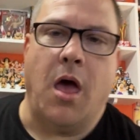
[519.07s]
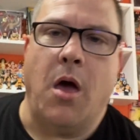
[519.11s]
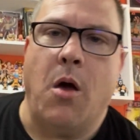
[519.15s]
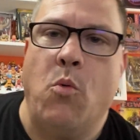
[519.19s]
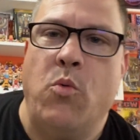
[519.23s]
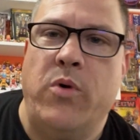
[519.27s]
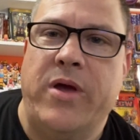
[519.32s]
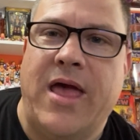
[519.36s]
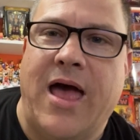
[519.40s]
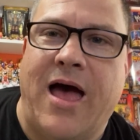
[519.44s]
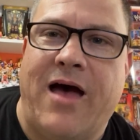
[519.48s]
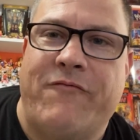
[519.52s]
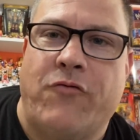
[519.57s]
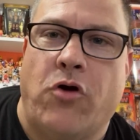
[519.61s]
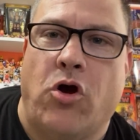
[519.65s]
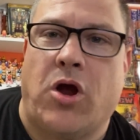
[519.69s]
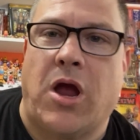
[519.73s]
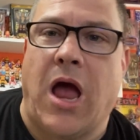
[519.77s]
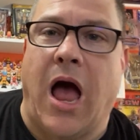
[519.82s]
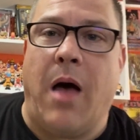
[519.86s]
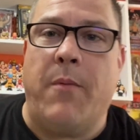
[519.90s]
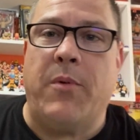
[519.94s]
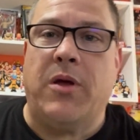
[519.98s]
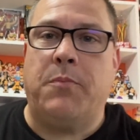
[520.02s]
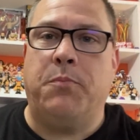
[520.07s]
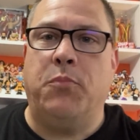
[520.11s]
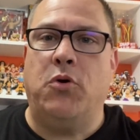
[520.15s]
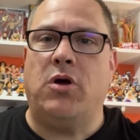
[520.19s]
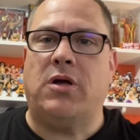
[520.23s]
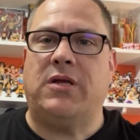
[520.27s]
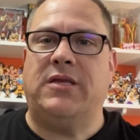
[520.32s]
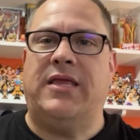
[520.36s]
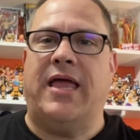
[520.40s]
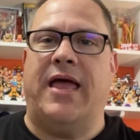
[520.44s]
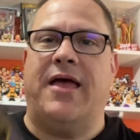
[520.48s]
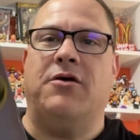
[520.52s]
We have our comic
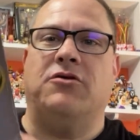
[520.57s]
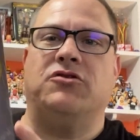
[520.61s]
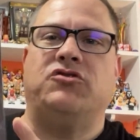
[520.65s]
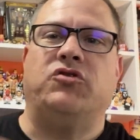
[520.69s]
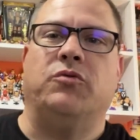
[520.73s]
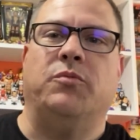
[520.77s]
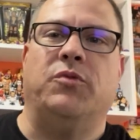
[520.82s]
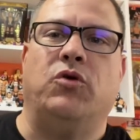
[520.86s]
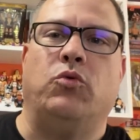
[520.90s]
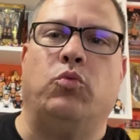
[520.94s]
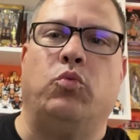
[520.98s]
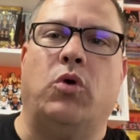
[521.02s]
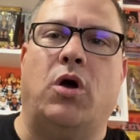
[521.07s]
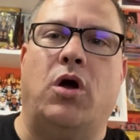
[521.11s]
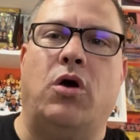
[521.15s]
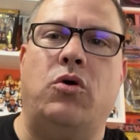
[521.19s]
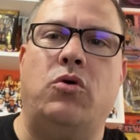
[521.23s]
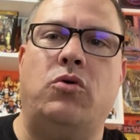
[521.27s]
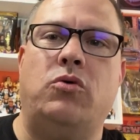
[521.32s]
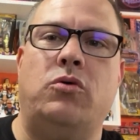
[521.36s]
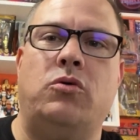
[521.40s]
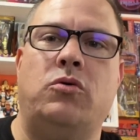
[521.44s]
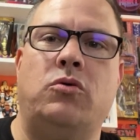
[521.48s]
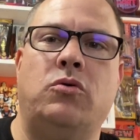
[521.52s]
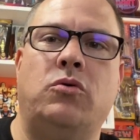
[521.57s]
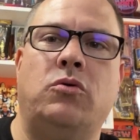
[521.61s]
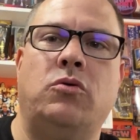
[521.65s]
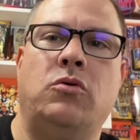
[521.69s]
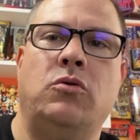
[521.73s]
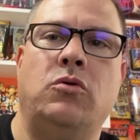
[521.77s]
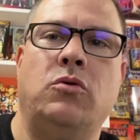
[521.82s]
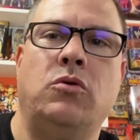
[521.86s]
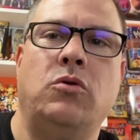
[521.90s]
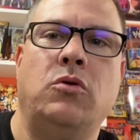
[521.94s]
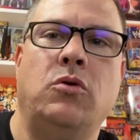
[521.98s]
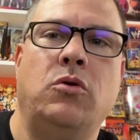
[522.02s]
book, Tales from the Road,
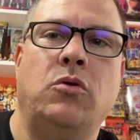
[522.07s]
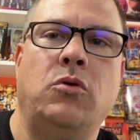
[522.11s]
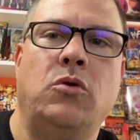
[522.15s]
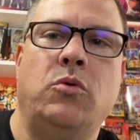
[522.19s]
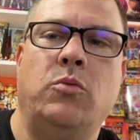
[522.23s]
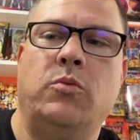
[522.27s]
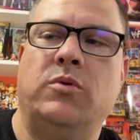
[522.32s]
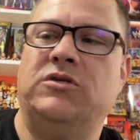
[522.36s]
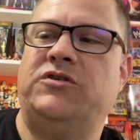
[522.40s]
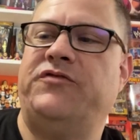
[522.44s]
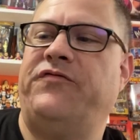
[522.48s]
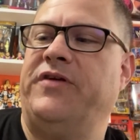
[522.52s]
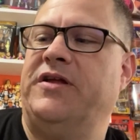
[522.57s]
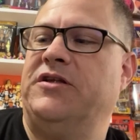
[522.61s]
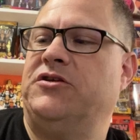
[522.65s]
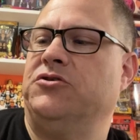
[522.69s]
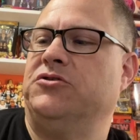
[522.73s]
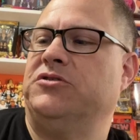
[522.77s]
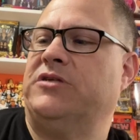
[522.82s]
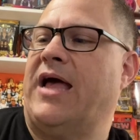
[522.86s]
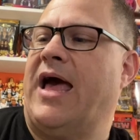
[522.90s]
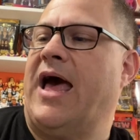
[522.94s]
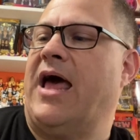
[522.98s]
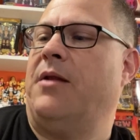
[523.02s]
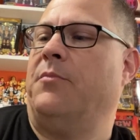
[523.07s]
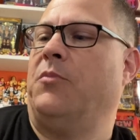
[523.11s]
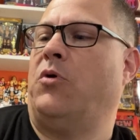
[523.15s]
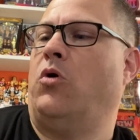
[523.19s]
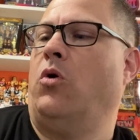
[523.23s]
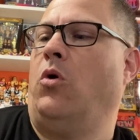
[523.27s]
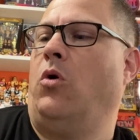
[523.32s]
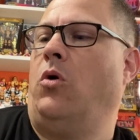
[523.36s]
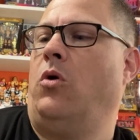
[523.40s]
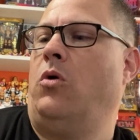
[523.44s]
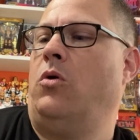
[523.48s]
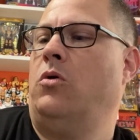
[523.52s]
which features Adam
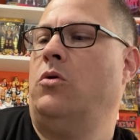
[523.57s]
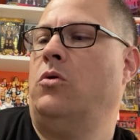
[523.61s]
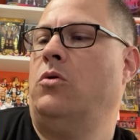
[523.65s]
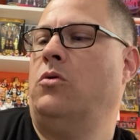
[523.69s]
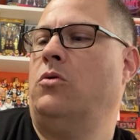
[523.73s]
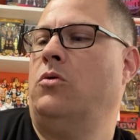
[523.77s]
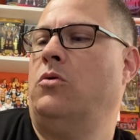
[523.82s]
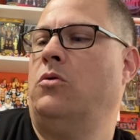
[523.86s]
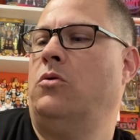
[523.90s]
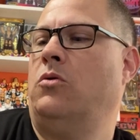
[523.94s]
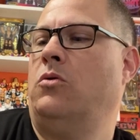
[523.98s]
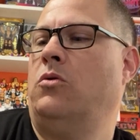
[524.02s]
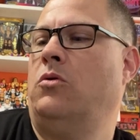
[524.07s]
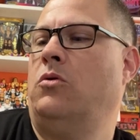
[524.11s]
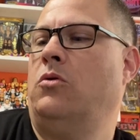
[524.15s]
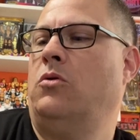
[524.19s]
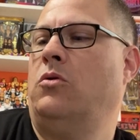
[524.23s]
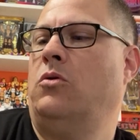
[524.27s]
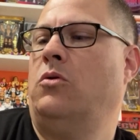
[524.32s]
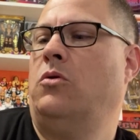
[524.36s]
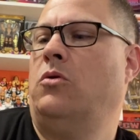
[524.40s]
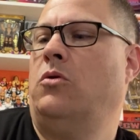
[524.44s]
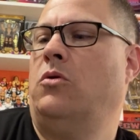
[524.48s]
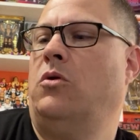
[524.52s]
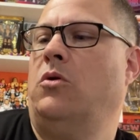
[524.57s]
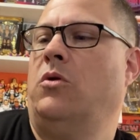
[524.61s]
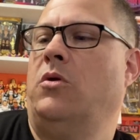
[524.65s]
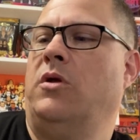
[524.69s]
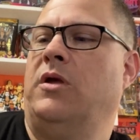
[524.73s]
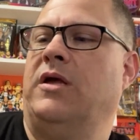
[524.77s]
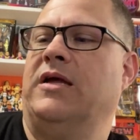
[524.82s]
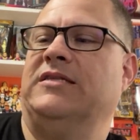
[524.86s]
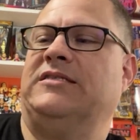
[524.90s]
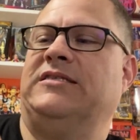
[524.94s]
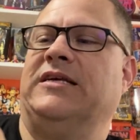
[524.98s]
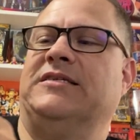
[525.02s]
Cole.
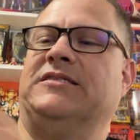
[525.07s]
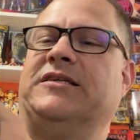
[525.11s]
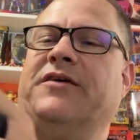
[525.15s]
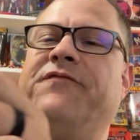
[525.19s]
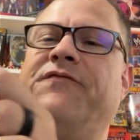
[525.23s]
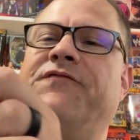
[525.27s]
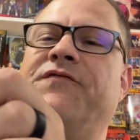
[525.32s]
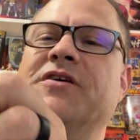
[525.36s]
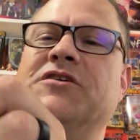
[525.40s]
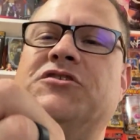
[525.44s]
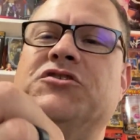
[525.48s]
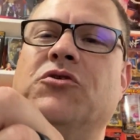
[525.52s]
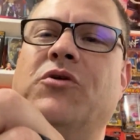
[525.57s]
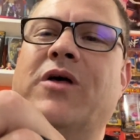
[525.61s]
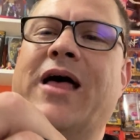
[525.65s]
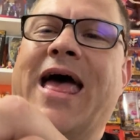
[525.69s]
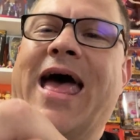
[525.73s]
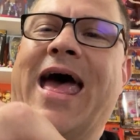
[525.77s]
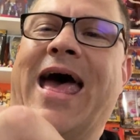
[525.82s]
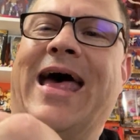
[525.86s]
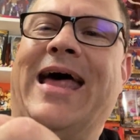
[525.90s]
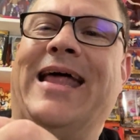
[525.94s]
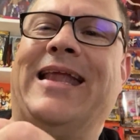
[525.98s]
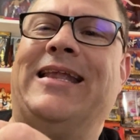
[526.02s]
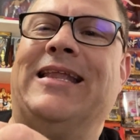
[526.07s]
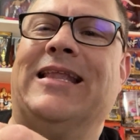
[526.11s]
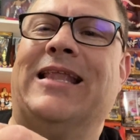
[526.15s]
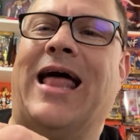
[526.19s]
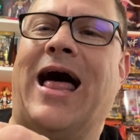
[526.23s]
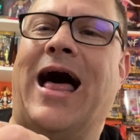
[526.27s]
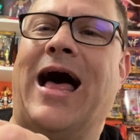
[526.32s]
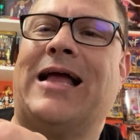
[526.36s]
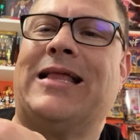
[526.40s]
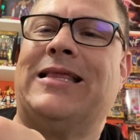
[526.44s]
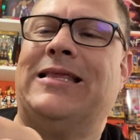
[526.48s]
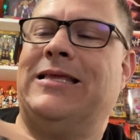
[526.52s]
It says official
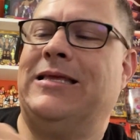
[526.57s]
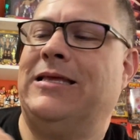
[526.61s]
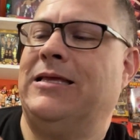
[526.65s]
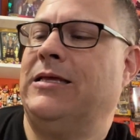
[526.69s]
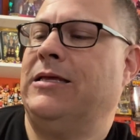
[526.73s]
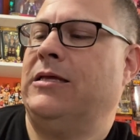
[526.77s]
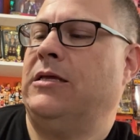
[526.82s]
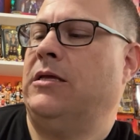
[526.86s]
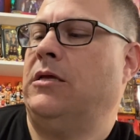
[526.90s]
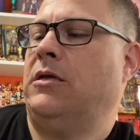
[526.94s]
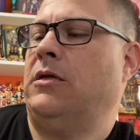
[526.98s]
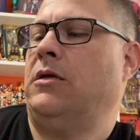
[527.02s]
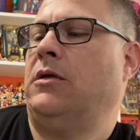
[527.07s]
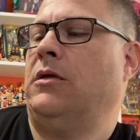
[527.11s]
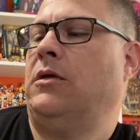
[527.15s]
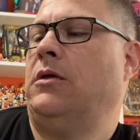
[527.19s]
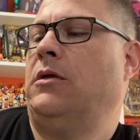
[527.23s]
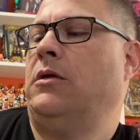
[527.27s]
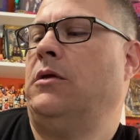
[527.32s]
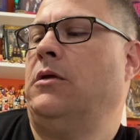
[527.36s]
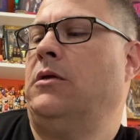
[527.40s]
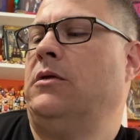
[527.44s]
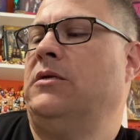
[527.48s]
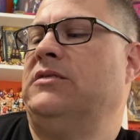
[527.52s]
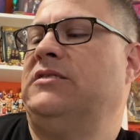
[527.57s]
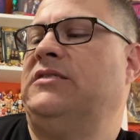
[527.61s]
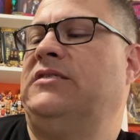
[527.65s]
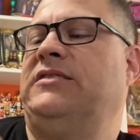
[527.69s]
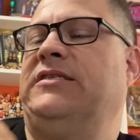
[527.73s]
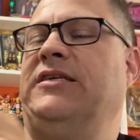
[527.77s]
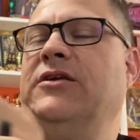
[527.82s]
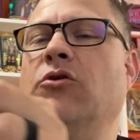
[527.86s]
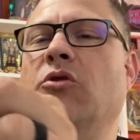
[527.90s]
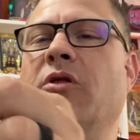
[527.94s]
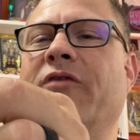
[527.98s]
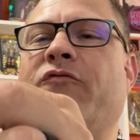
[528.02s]
headlocked
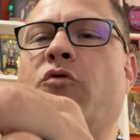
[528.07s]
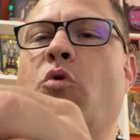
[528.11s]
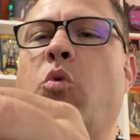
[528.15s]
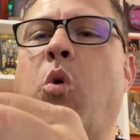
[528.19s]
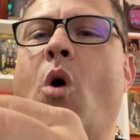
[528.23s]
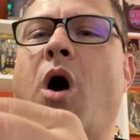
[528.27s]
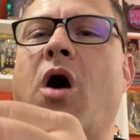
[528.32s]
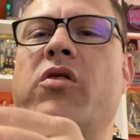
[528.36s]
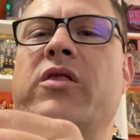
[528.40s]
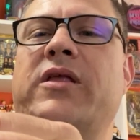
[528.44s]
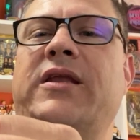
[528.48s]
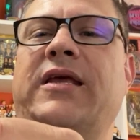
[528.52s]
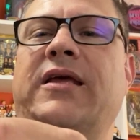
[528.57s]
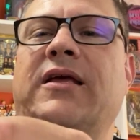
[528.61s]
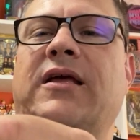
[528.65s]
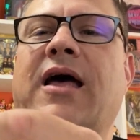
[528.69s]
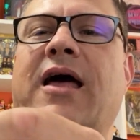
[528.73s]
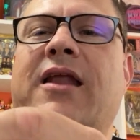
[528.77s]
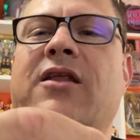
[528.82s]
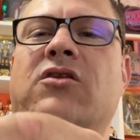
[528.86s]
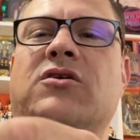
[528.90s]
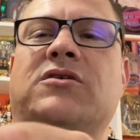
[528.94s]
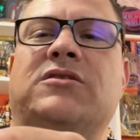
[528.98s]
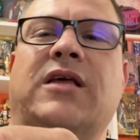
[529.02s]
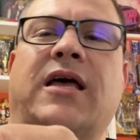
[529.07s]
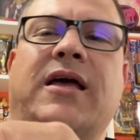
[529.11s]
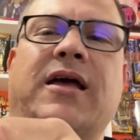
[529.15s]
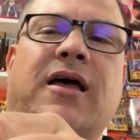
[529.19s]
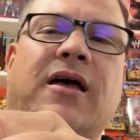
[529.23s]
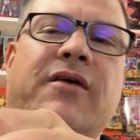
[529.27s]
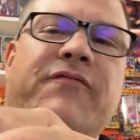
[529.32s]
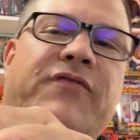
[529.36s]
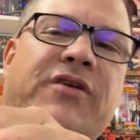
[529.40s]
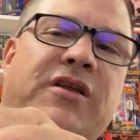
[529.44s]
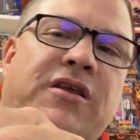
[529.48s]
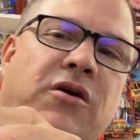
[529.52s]
seal of quality. It kind of looks like a
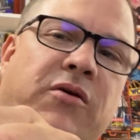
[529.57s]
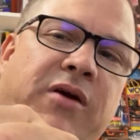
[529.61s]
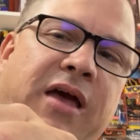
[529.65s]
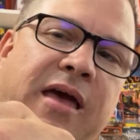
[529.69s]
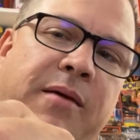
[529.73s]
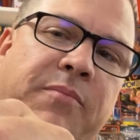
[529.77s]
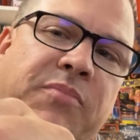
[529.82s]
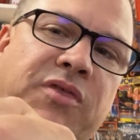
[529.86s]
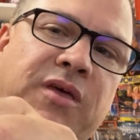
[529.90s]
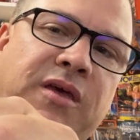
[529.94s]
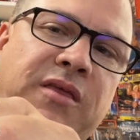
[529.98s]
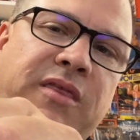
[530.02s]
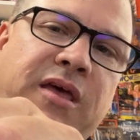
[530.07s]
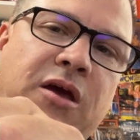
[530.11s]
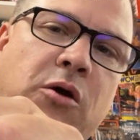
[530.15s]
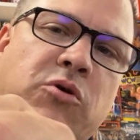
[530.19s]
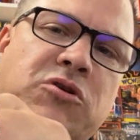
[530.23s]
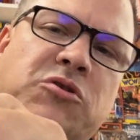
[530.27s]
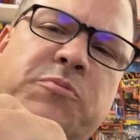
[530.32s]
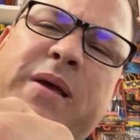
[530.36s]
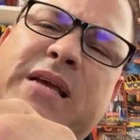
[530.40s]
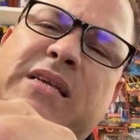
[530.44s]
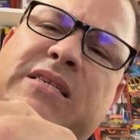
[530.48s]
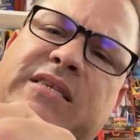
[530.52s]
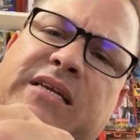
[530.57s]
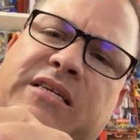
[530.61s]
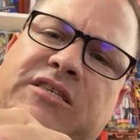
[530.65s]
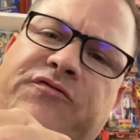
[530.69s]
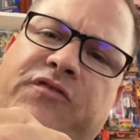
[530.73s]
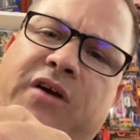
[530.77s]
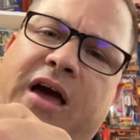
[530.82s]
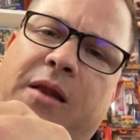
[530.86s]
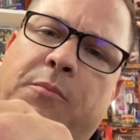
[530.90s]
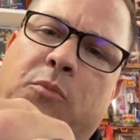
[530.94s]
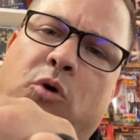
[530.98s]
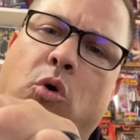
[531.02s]
video game thing there, which makes sense for
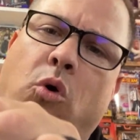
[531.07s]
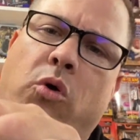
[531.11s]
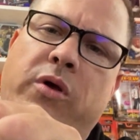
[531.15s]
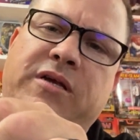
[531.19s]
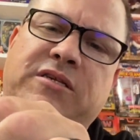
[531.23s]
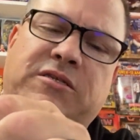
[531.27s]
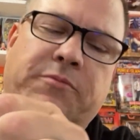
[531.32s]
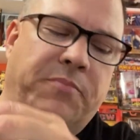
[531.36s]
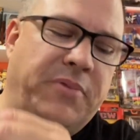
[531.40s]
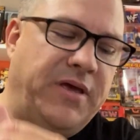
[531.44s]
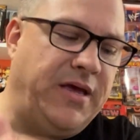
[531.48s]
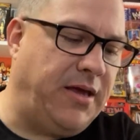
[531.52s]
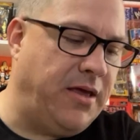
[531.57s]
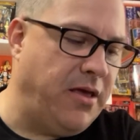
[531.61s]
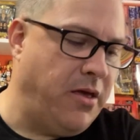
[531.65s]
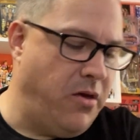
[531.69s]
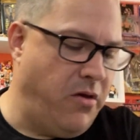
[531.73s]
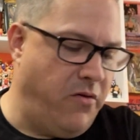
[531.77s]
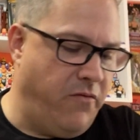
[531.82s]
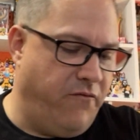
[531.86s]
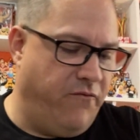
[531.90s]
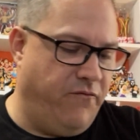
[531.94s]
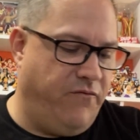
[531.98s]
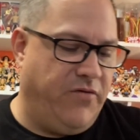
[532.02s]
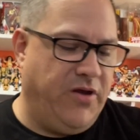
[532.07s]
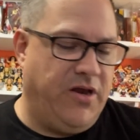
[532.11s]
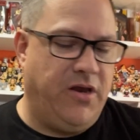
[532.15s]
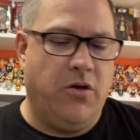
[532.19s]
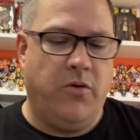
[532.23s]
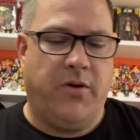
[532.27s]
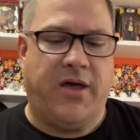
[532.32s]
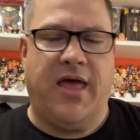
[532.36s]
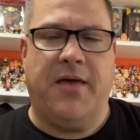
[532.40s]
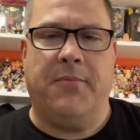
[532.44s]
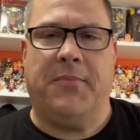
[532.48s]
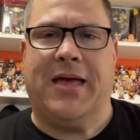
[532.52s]
Adam Cole. He's a big video
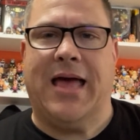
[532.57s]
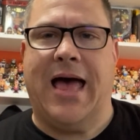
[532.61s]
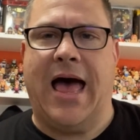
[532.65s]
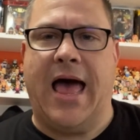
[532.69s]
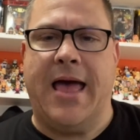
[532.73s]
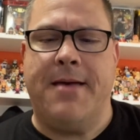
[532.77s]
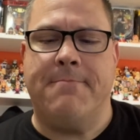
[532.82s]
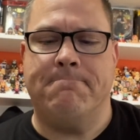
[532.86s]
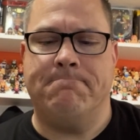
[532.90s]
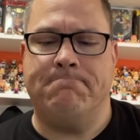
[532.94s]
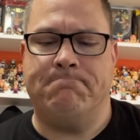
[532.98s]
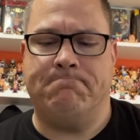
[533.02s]
game guy.